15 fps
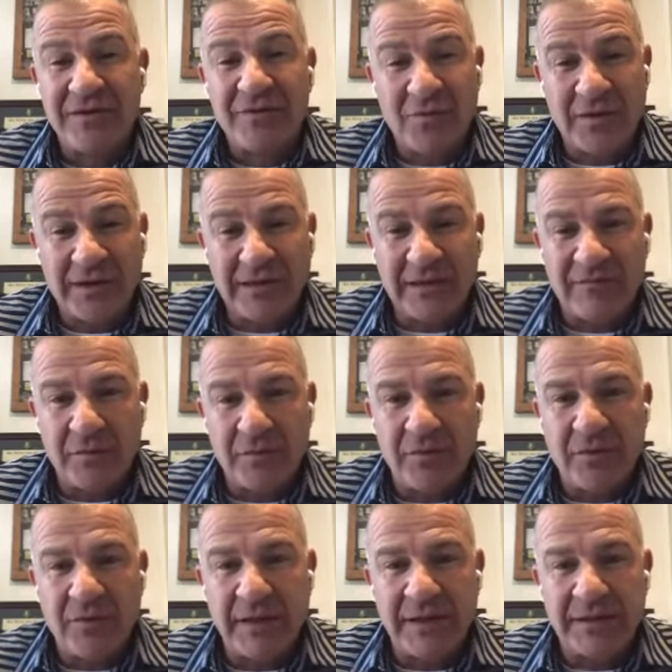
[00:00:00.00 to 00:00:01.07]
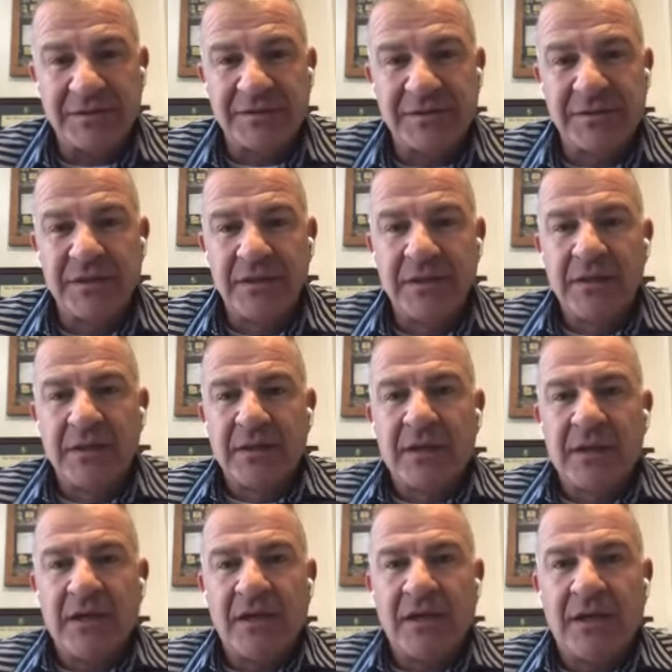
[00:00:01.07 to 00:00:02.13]
Greenleaf employees.
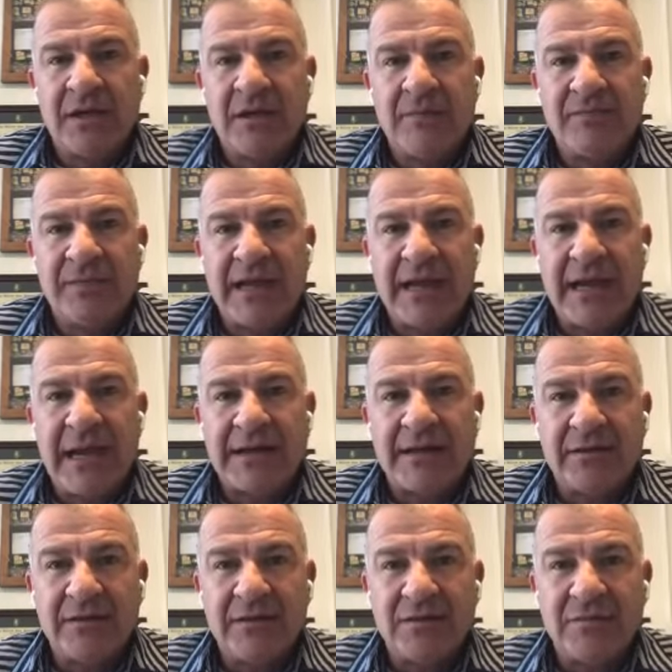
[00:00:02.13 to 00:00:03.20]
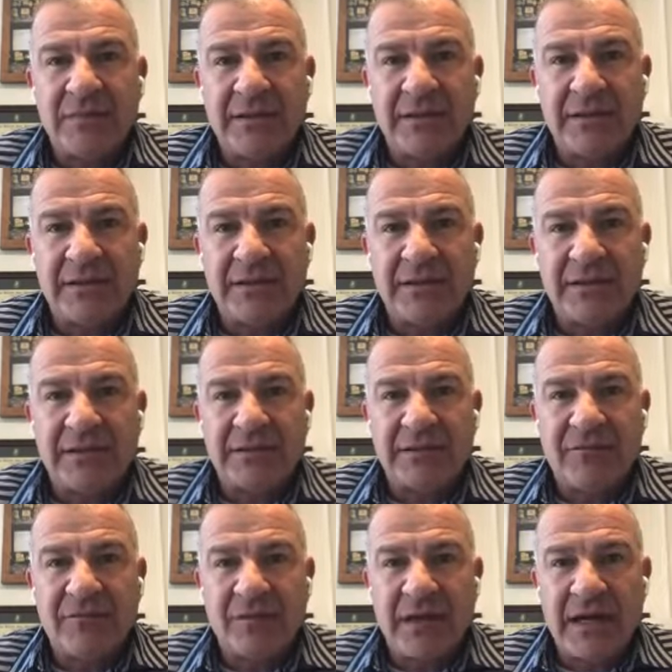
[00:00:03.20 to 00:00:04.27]
Um, they had a little bit uh,
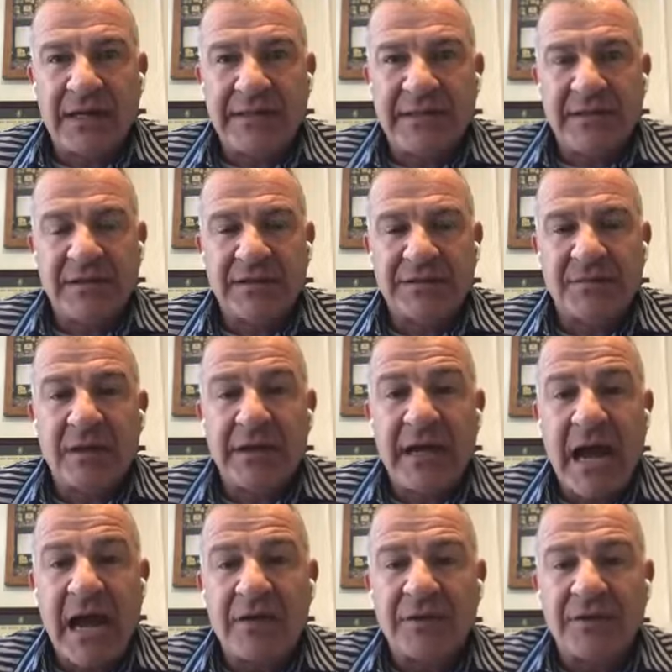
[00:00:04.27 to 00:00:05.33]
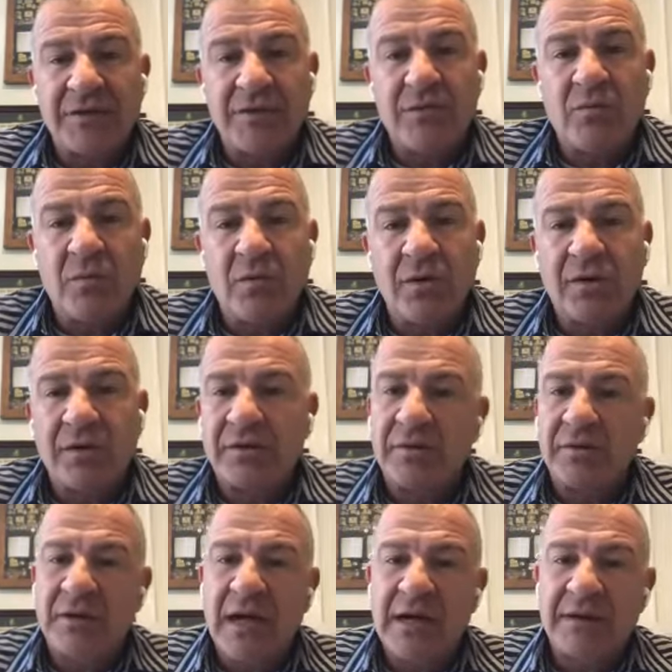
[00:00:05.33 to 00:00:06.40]
different idealism on how to do work
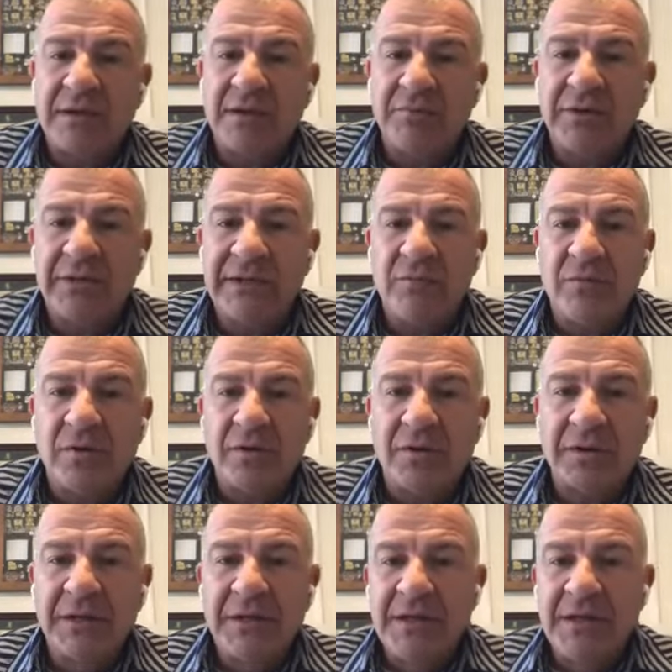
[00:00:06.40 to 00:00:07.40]
or how to complete work.